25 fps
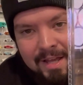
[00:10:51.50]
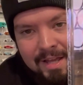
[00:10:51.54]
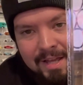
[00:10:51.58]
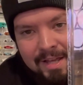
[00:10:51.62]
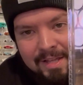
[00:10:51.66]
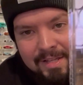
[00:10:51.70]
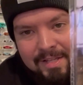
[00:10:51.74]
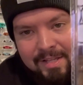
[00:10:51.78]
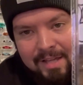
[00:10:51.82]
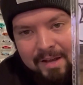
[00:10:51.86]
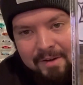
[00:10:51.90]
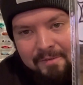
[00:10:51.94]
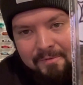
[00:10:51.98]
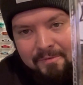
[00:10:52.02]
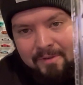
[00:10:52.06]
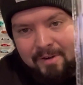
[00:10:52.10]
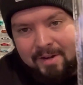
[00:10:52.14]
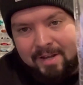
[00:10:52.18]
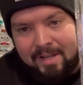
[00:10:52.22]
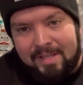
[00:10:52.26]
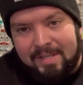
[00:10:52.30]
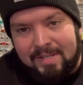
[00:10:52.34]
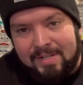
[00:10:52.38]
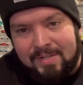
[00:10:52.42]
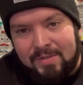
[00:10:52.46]
It's got a
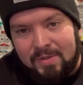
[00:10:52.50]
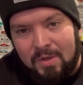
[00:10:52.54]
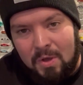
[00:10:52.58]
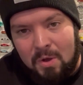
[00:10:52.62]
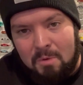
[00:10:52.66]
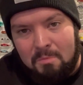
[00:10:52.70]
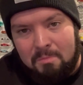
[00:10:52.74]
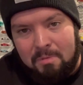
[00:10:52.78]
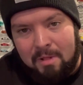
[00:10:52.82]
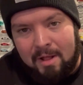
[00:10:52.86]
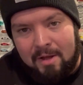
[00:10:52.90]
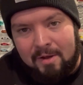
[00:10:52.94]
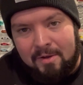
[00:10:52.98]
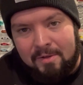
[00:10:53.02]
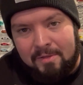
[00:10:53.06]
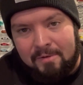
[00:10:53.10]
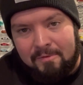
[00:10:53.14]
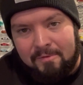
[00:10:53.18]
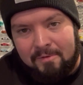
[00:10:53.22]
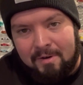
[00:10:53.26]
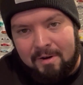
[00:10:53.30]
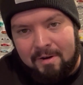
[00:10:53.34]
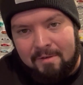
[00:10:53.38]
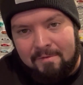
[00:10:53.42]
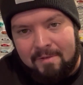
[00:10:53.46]
freaking snow plow on the
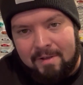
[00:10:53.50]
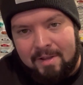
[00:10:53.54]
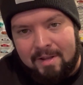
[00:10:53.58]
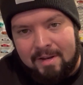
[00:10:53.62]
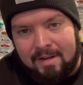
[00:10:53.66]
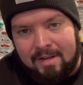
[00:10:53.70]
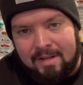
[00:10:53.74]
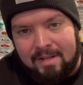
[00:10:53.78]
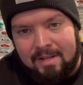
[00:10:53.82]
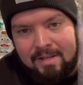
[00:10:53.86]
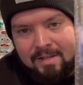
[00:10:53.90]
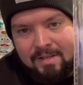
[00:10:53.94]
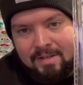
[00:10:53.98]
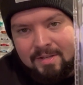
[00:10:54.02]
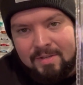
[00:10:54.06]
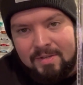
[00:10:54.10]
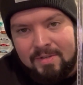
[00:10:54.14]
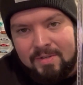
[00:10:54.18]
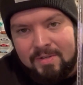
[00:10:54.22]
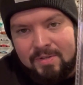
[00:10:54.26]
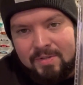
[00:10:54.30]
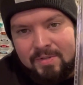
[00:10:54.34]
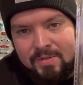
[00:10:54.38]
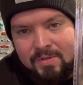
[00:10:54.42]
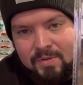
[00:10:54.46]
front of it.
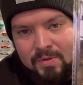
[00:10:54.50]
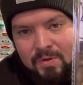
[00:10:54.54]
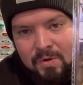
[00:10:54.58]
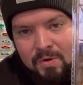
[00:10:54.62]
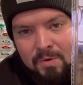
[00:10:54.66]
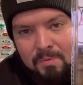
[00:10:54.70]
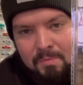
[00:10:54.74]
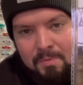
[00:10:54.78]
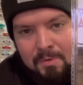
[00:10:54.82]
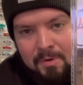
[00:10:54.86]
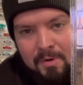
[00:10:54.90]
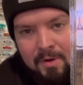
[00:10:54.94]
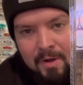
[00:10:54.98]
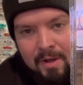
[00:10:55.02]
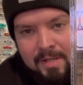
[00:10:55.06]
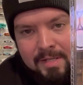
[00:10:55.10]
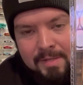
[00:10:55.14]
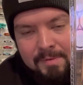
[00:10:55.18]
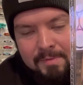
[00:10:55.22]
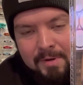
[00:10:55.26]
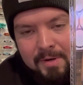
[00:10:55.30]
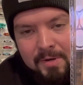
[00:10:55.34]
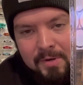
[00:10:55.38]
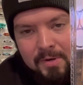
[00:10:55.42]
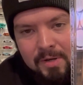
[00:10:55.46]
Super
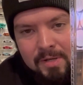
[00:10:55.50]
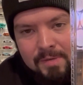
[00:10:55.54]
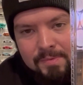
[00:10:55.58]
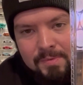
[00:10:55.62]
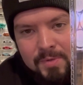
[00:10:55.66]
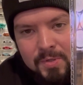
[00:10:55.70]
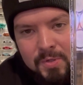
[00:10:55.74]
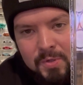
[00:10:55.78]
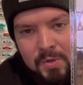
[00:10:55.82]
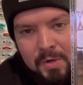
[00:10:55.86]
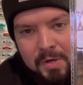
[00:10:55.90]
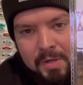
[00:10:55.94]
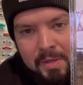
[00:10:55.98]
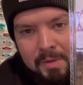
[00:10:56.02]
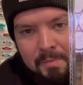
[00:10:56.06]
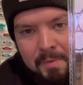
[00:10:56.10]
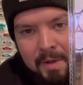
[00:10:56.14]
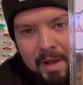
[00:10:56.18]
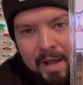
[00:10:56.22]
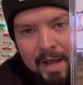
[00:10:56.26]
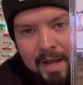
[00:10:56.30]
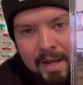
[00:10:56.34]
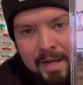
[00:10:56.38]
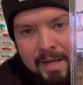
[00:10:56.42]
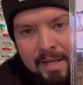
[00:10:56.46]
awesome. And a Christmas tree in the
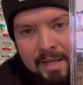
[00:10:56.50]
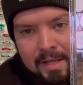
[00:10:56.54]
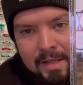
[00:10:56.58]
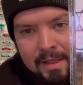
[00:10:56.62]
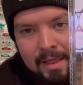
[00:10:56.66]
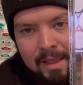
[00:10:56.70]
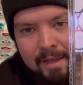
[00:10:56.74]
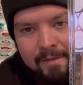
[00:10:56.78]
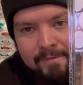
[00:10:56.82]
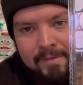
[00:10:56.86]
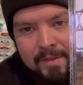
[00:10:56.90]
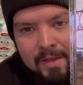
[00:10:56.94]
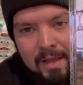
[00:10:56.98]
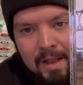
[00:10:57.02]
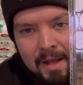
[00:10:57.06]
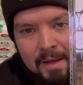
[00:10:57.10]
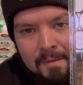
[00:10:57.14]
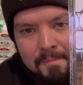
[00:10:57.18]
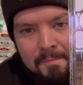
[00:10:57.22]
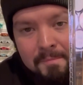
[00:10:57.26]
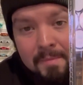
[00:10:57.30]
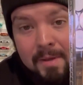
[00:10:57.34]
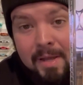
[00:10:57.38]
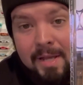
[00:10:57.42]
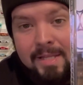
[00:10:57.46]
back. Lifted
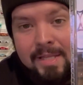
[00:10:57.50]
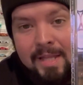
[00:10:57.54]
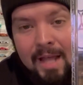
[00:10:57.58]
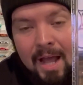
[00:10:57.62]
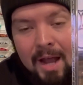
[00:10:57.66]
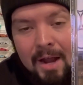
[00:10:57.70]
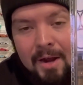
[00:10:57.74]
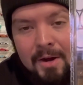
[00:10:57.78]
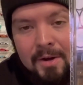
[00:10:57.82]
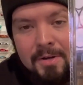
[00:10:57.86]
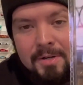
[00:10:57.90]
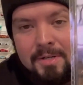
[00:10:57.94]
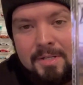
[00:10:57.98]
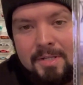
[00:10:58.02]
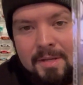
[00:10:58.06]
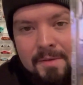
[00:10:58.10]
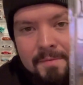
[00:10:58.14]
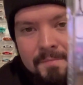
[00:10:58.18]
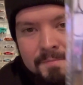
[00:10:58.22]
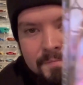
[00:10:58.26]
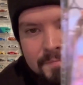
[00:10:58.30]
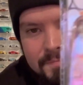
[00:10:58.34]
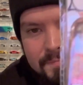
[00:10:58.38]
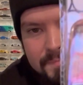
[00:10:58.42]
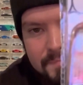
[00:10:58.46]
up, big tires.
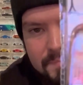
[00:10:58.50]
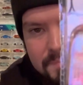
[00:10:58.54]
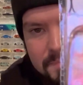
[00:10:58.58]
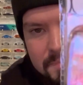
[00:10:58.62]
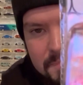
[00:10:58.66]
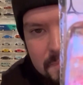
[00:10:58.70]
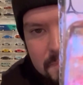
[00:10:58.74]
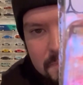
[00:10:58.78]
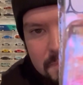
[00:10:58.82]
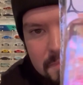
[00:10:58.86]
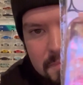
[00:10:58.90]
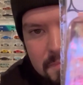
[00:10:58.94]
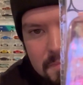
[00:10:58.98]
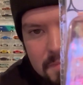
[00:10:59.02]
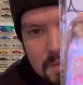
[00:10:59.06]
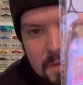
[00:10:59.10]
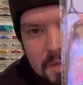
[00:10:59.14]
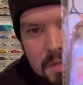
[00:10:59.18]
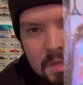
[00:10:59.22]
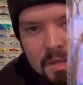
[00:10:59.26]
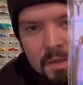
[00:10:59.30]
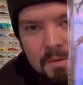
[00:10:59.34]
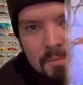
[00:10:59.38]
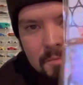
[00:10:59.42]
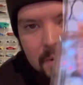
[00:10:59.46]

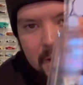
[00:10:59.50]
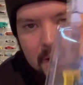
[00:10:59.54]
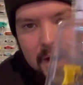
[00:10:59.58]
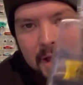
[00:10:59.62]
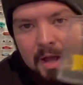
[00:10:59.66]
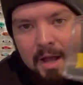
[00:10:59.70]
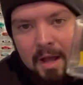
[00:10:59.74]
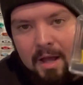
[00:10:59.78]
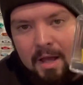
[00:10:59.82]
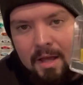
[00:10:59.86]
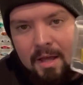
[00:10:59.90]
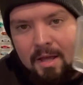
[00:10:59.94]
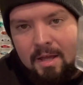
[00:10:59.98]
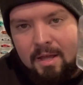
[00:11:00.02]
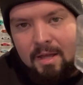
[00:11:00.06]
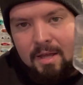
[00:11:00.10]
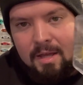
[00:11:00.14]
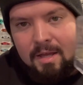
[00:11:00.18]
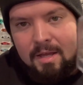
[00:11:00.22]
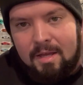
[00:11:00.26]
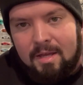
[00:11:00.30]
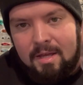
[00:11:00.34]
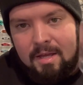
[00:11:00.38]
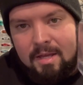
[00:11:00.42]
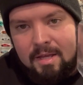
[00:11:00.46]
But,
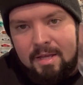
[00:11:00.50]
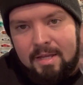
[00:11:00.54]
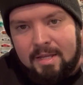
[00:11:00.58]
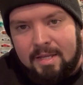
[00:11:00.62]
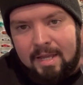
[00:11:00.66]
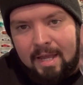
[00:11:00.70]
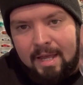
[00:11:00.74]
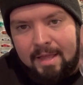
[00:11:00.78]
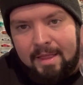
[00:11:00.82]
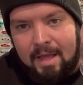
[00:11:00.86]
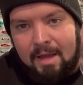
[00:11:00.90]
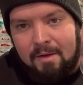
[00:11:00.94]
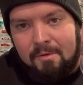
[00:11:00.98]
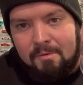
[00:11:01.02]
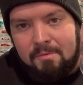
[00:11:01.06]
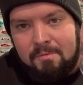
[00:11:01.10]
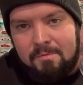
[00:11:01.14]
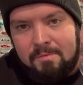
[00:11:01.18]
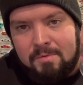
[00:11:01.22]
yeah, that one